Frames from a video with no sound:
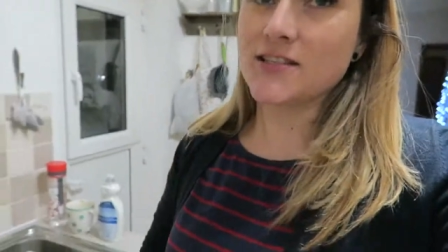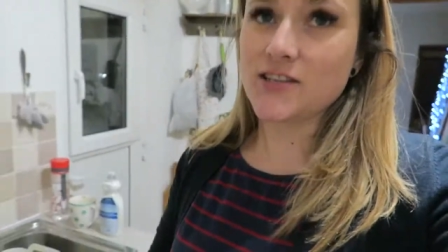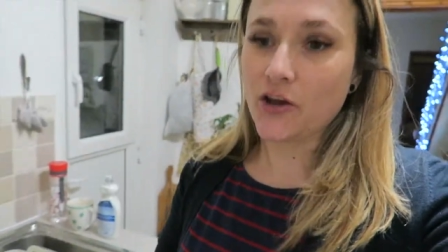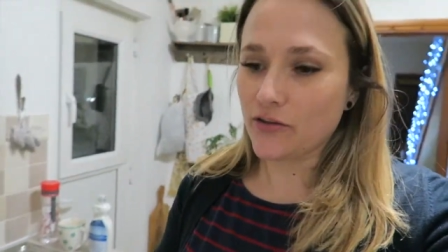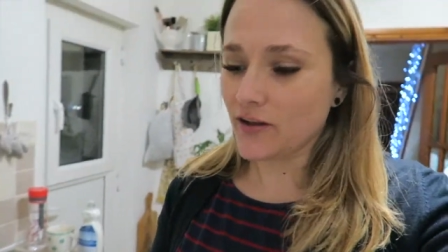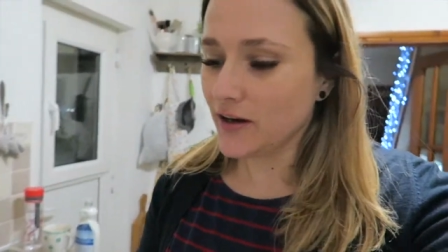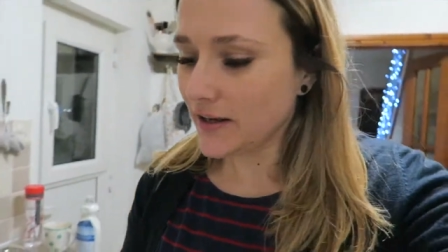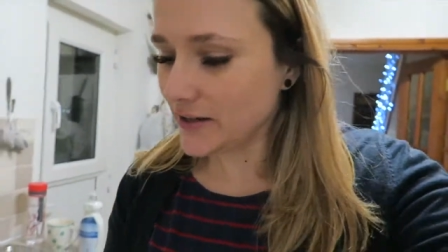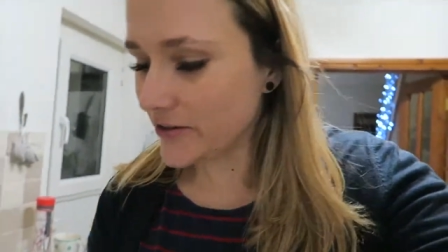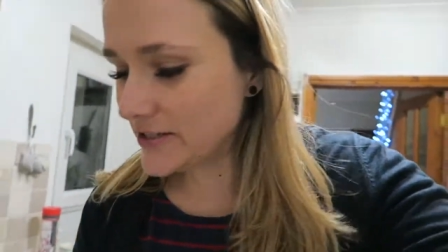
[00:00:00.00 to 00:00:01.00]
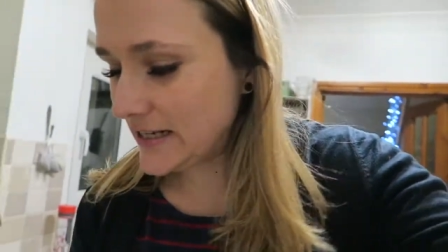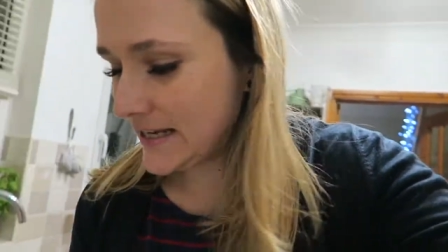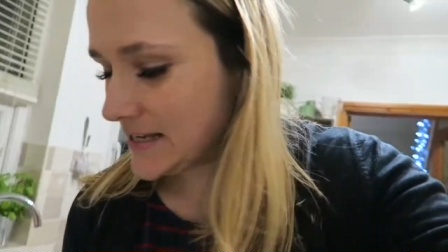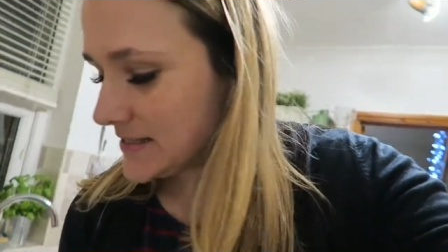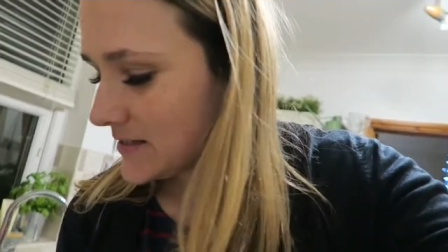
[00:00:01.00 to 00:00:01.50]
So the likelihood
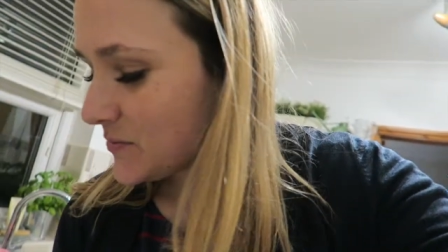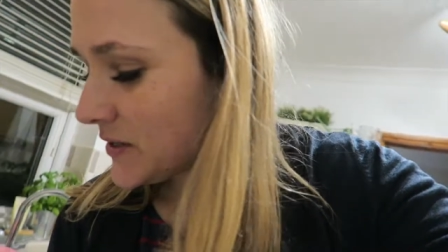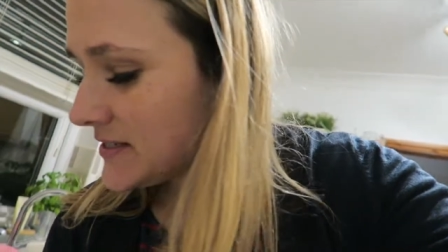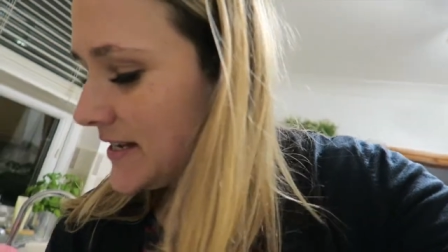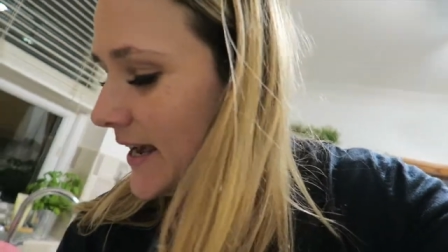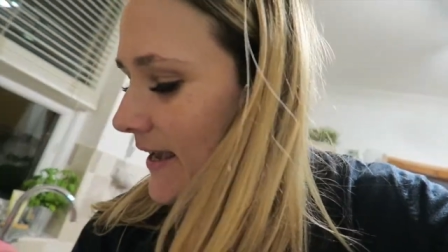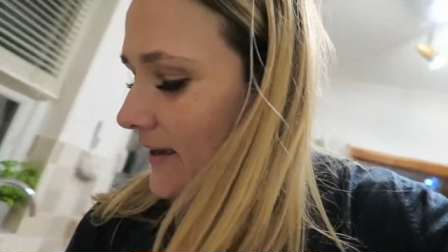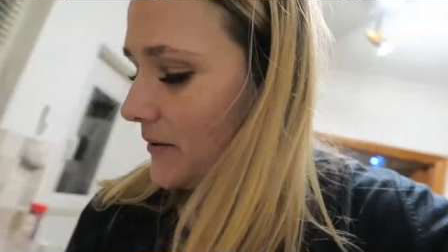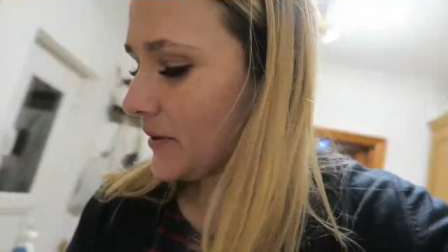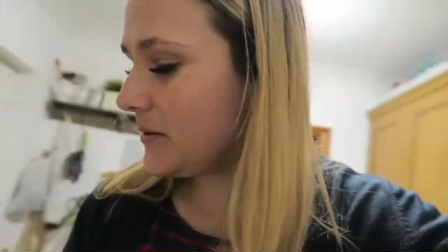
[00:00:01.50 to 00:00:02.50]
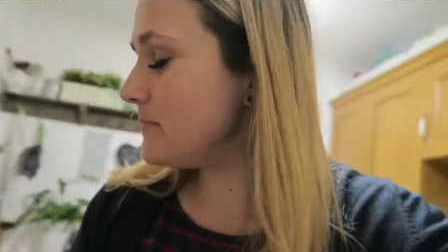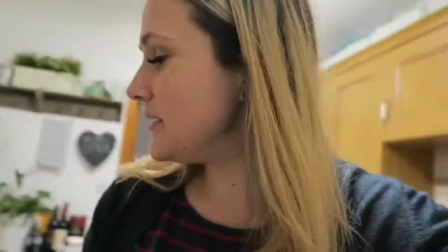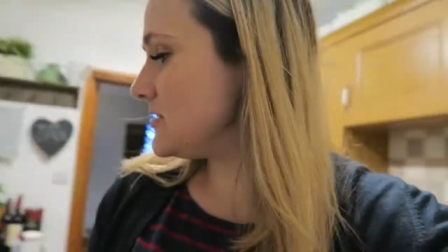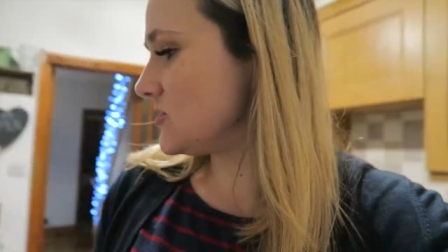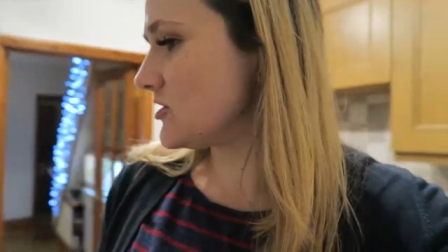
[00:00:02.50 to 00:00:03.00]
is, is one day I'm gonna
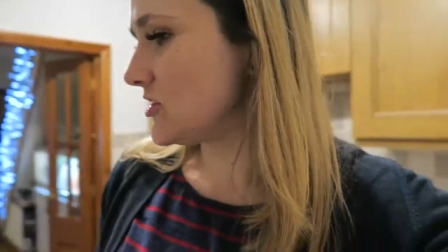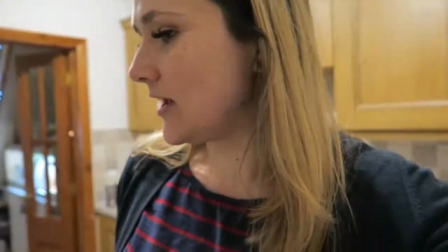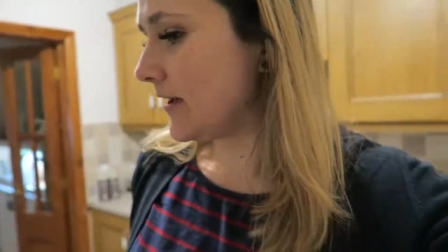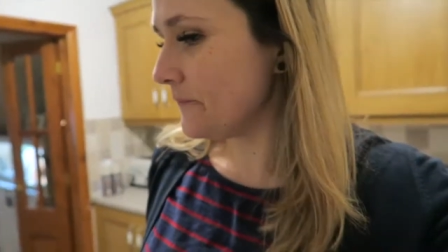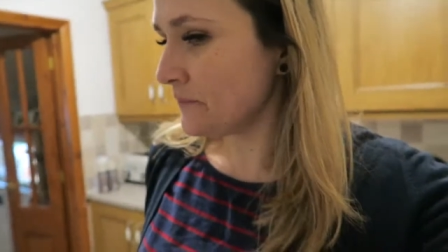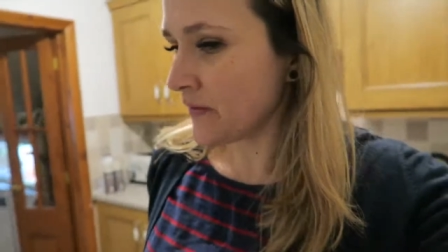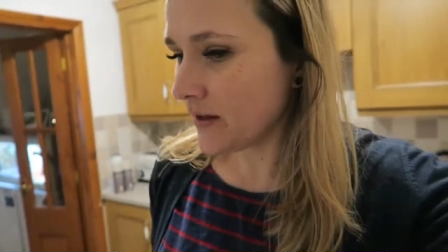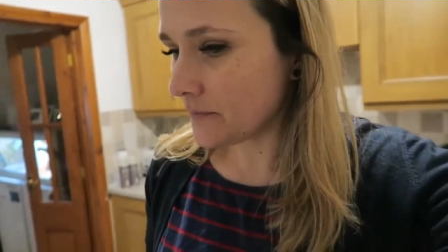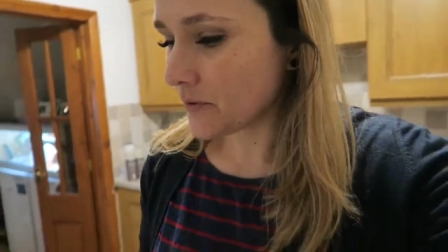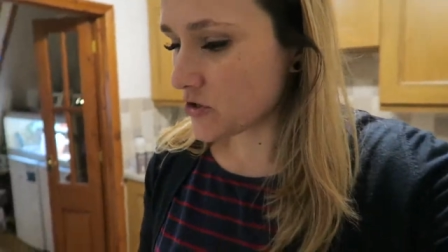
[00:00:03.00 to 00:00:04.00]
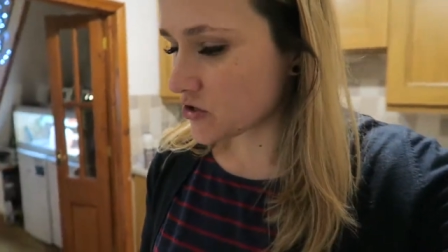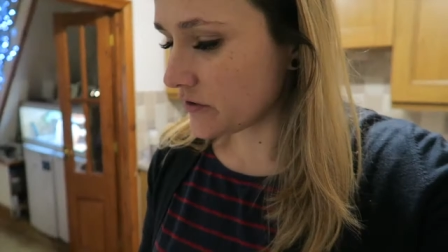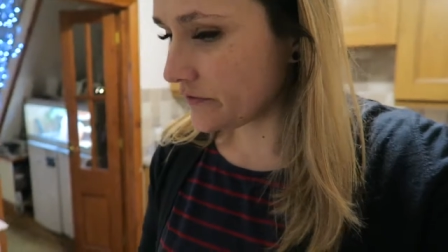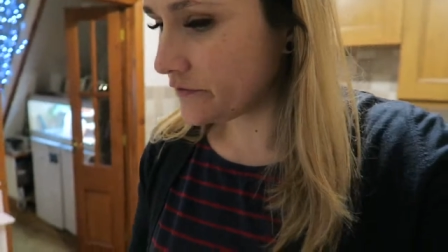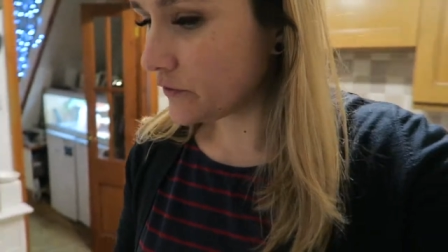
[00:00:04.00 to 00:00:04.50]
misjudge it and I'm just
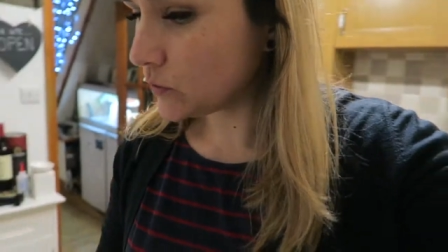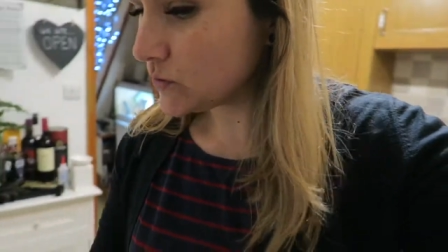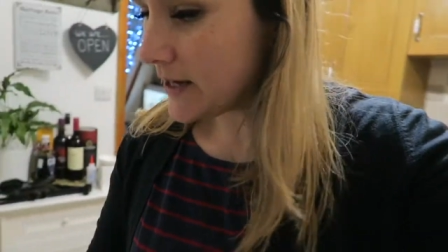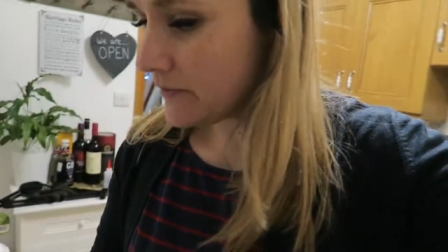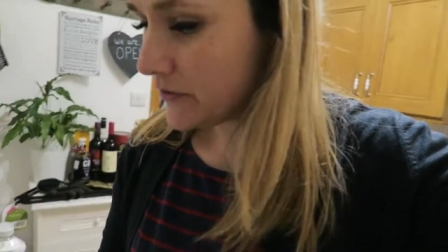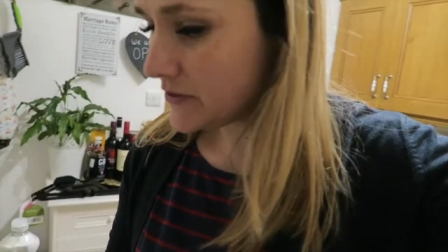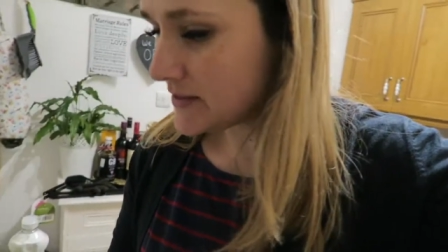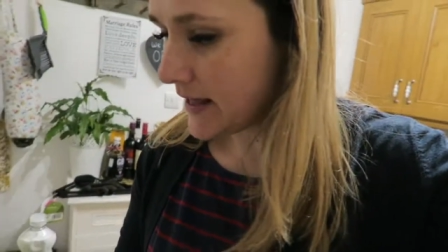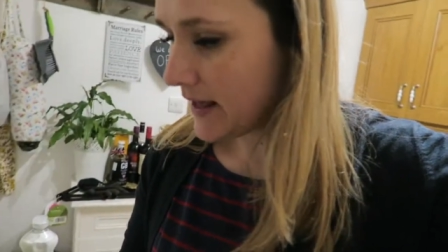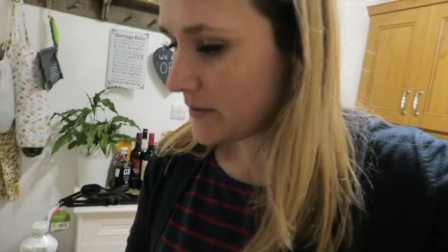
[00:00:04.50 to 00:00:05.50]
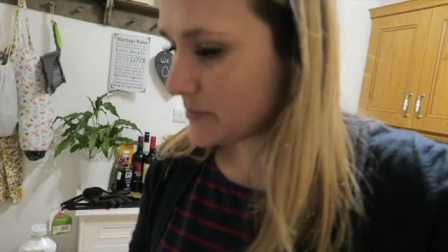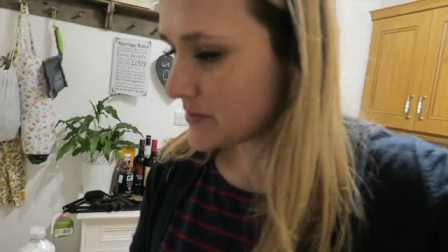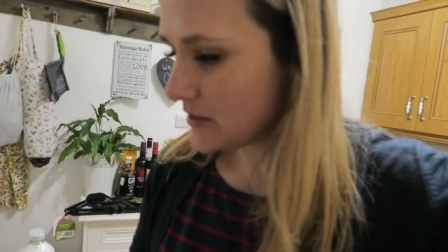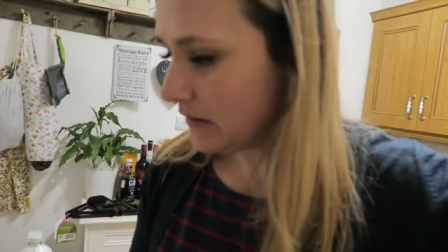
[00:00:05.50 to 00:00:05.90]
gonna fall down those steps